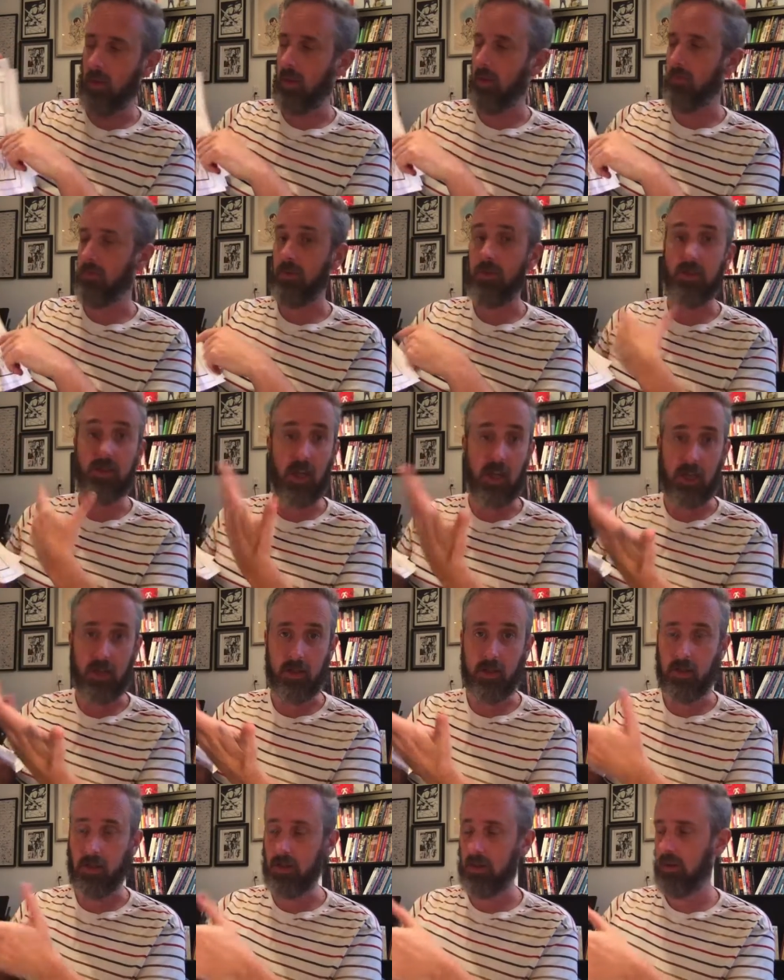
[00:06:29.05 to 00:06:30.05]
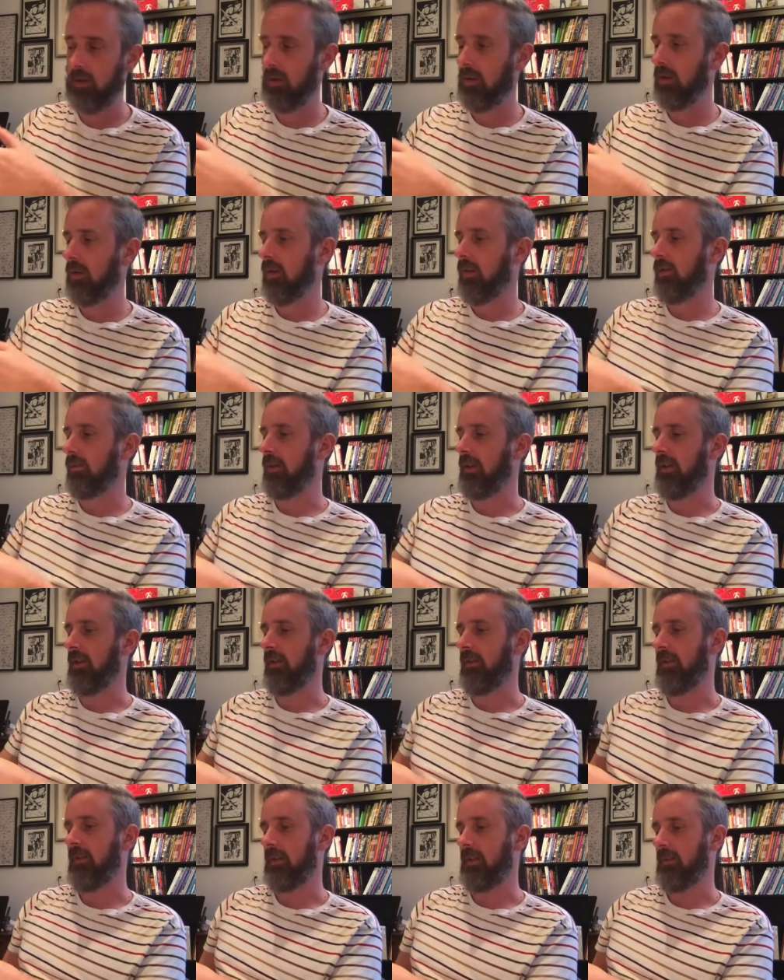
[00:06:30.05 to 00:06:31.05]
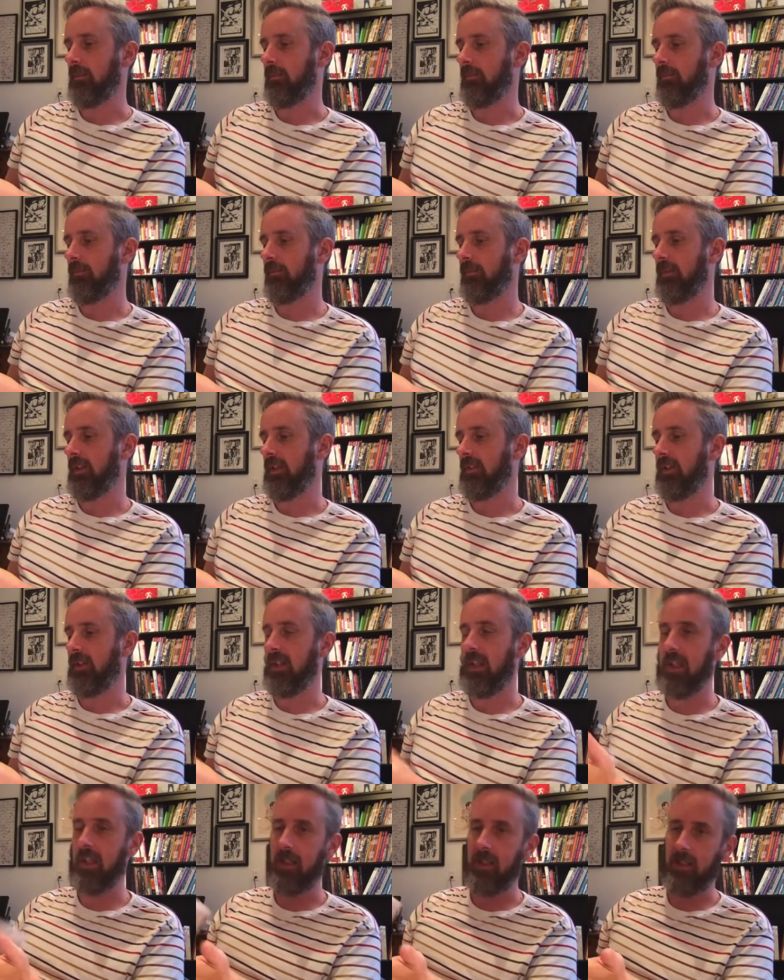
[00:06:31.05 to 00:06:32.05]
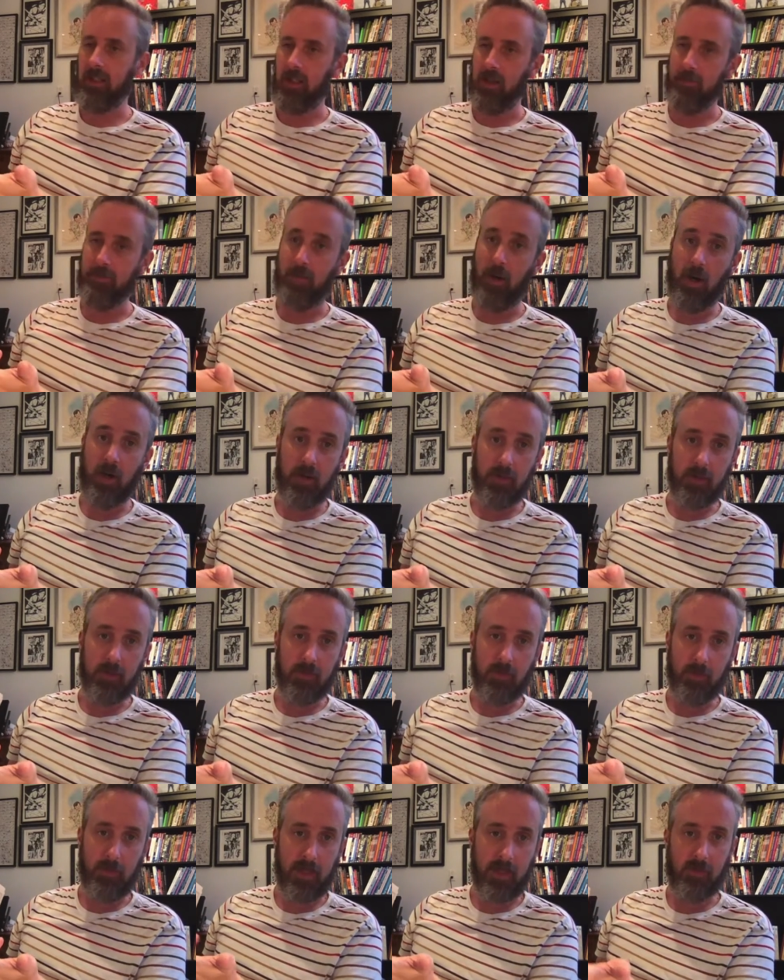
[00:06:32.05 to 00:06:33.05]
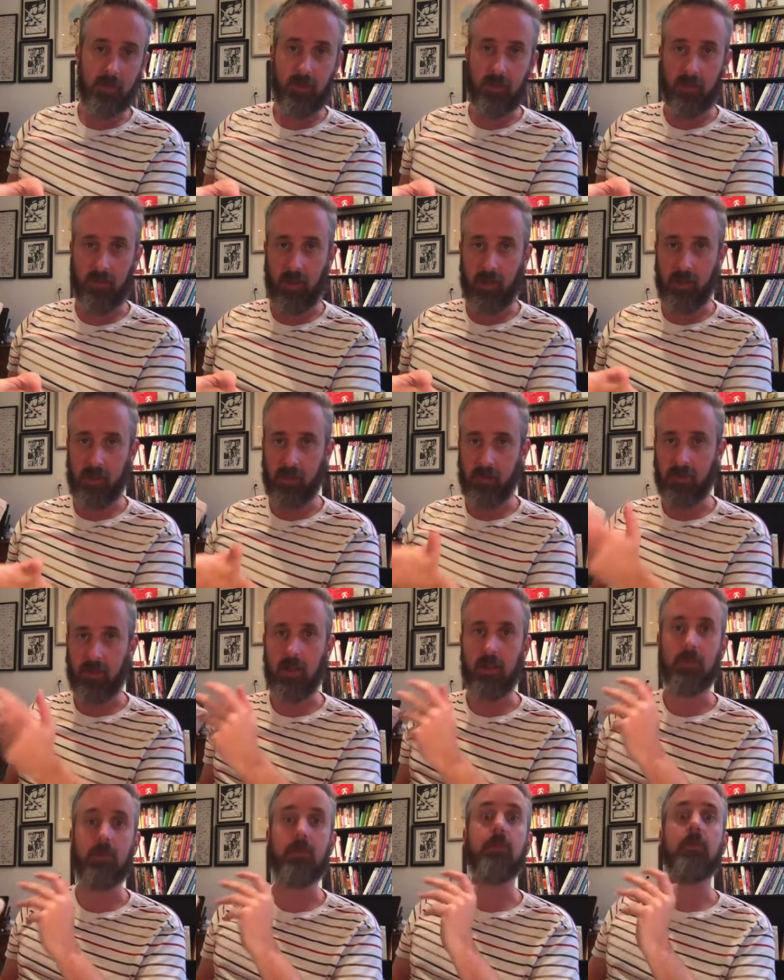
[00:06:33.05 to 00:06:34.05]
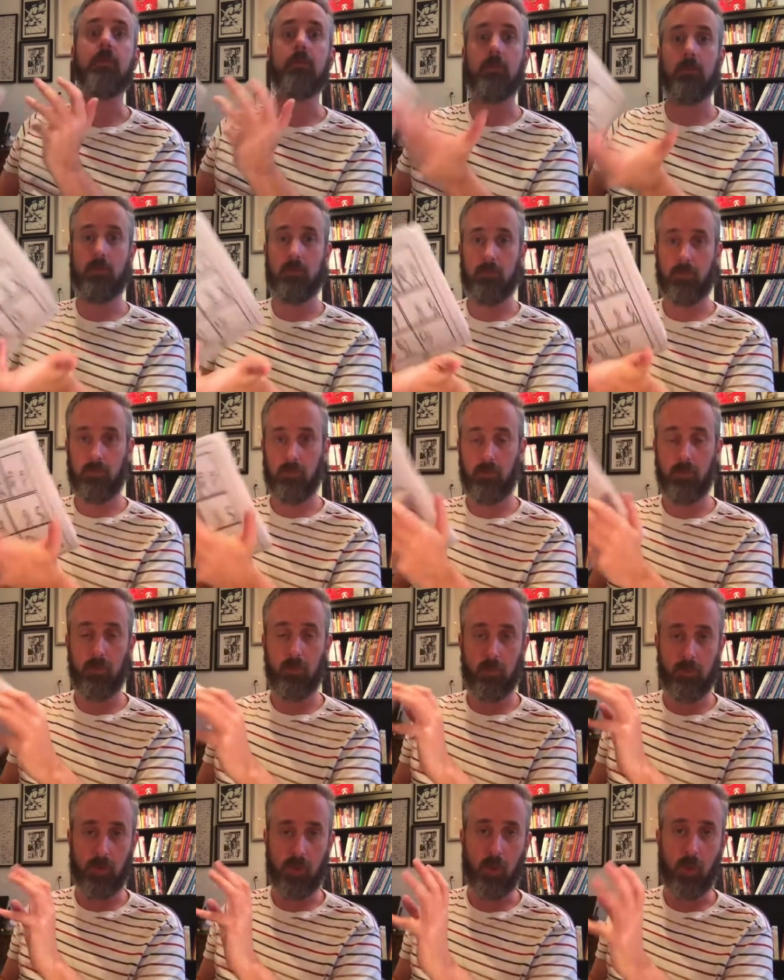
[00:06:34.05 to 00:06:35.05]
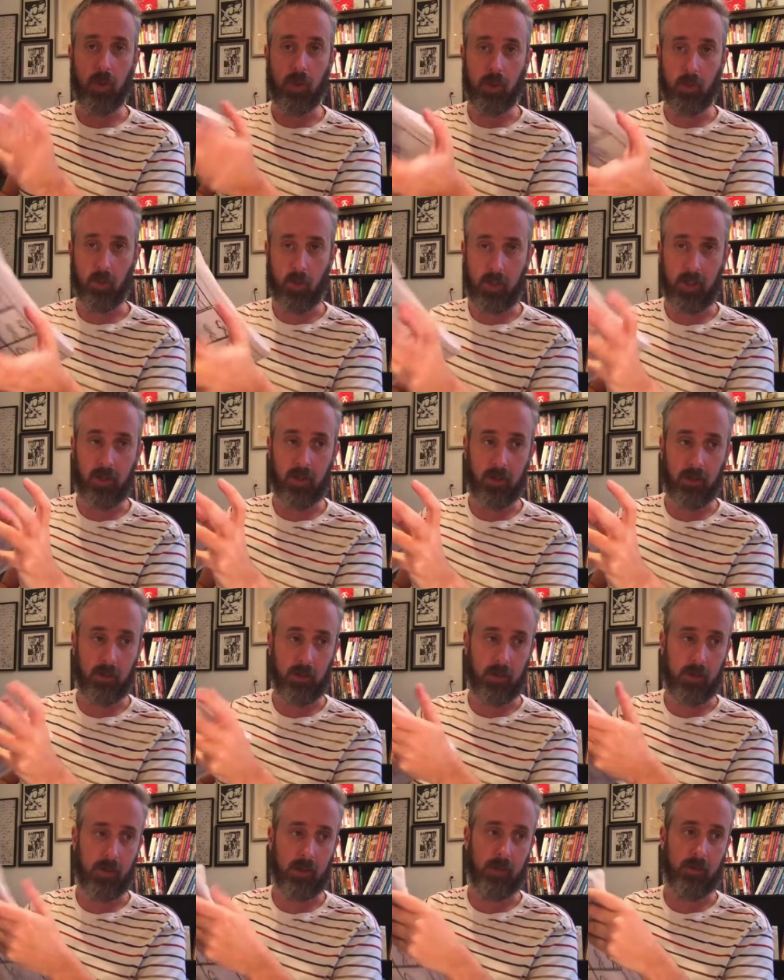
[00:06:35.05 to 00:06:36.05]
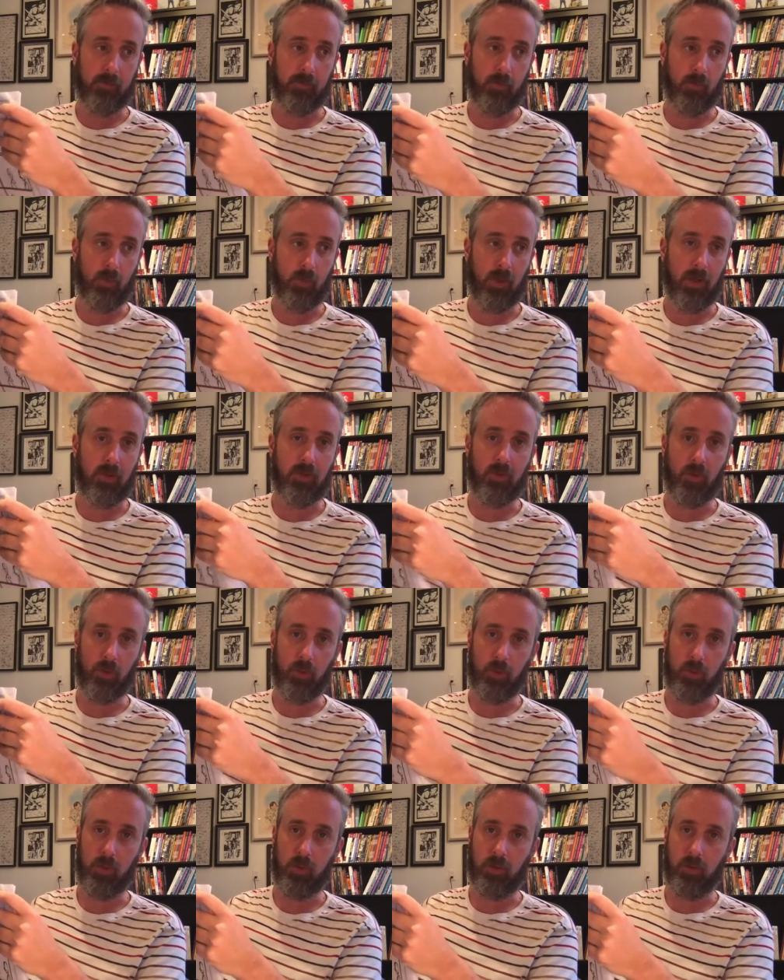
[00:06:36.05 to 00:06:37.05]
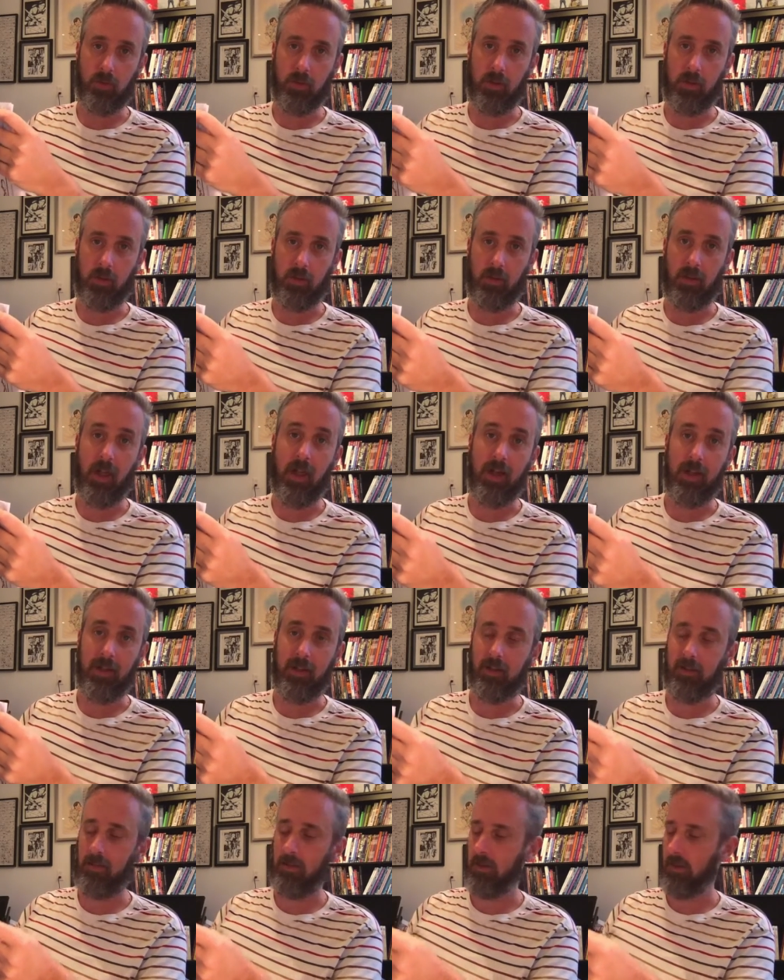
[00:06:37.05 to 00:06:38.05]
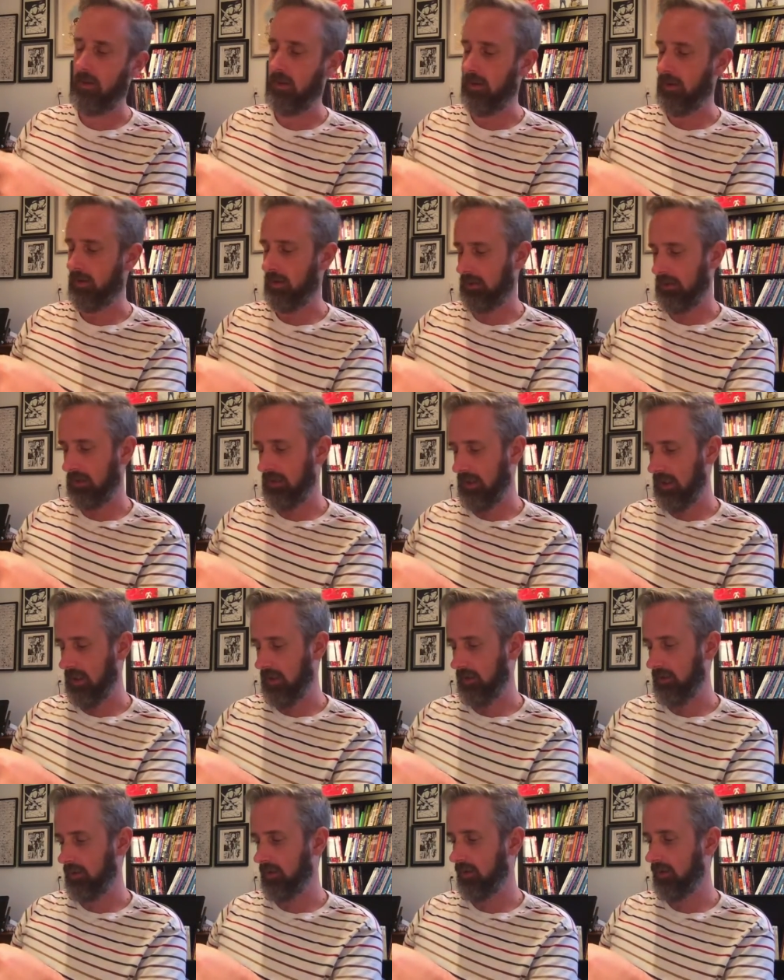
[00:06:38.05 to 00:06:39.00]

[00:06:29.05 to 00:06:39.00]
For the dialogue, because that's a key kind of part of a page design, is kind of knowing where those will lie in the end.